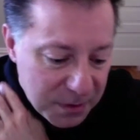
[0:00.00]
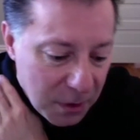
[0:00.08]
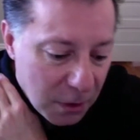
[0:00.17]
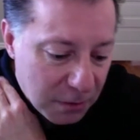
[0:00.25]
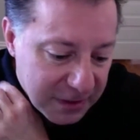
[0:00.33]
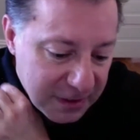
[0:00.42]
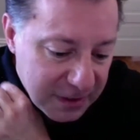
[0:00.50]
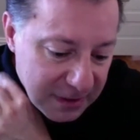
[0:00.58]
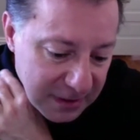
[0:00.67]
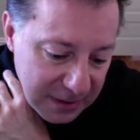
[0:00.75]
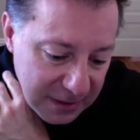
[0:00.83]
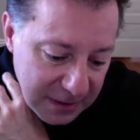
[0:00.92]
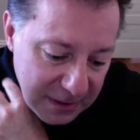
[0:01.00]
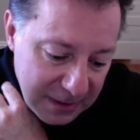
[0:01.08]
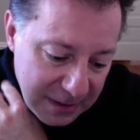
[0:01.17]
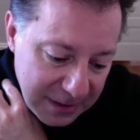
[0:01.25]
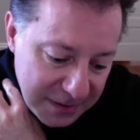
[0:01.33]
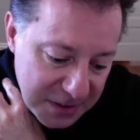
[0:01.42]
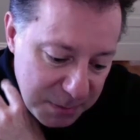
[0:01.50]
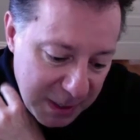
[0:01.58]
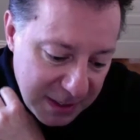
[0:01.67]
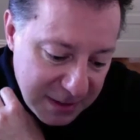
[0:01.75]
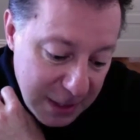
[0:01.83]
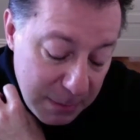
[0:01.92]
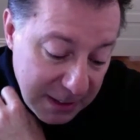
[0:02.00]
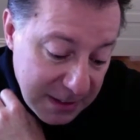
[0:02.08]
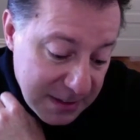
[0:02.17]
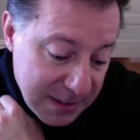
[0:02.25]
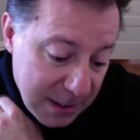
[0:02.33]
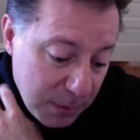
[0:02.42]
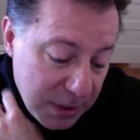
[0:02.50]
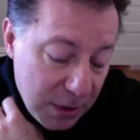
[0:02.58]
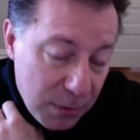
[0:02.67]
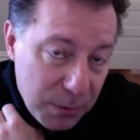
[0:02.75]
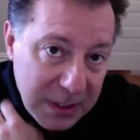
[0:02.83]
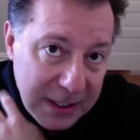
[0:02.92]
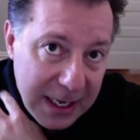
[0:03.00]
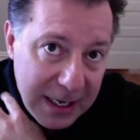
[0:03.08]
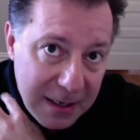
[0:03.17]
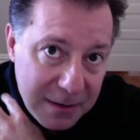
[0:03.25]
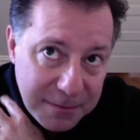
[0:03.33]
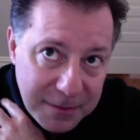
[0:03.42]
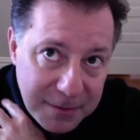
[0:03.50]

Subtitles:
COVID and this pandemic is that we don't really have,